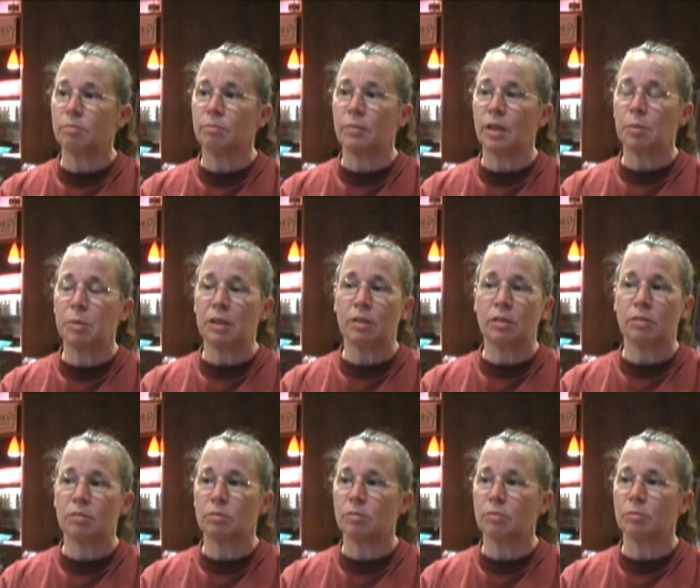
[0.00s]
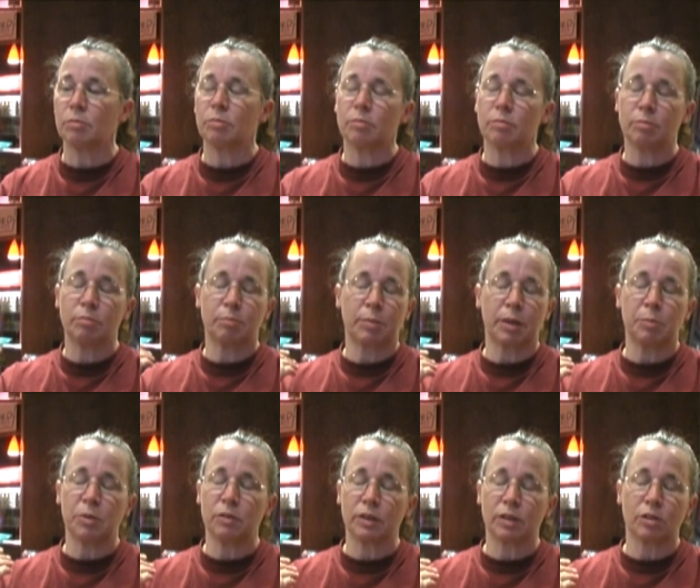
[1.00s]
maybe by
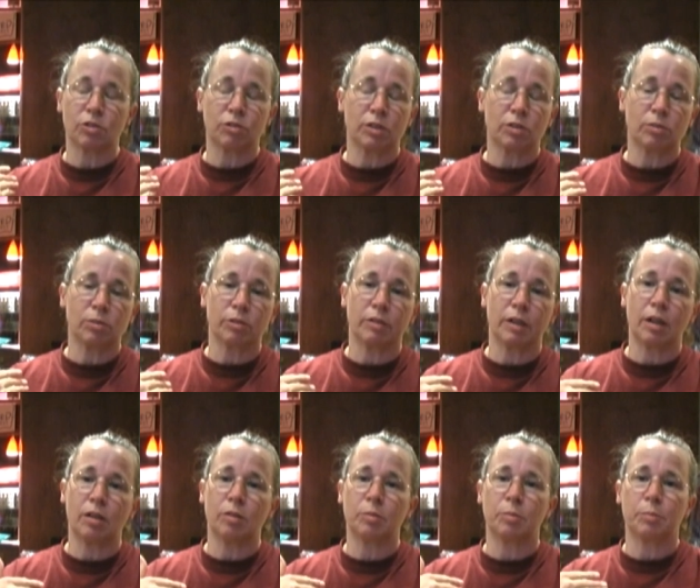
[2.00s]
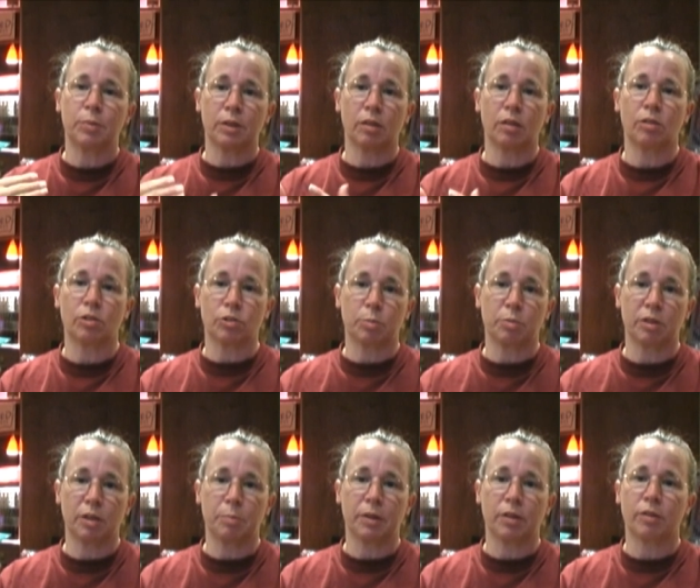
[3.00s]
moving the drink cooler out,
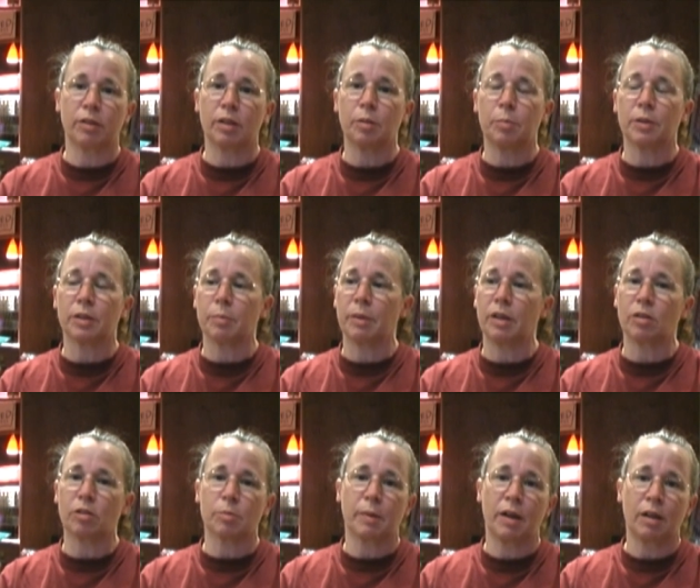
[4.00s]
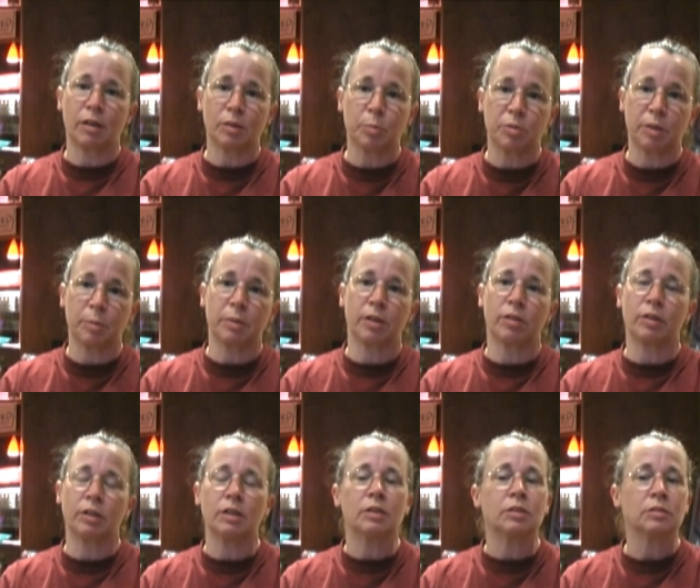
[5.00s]
prep area, little behind the prep
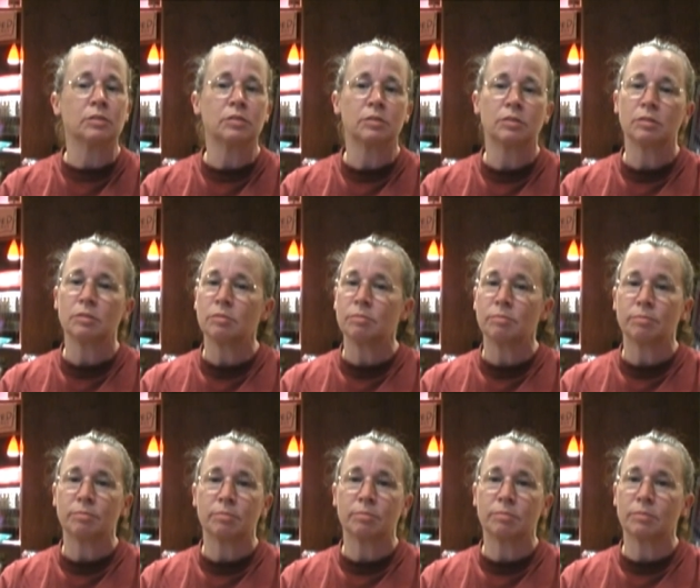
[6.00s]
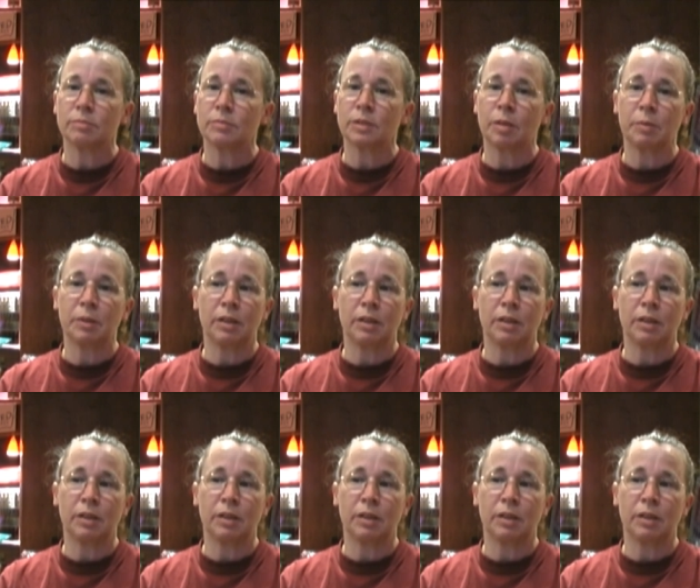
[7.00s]
area. I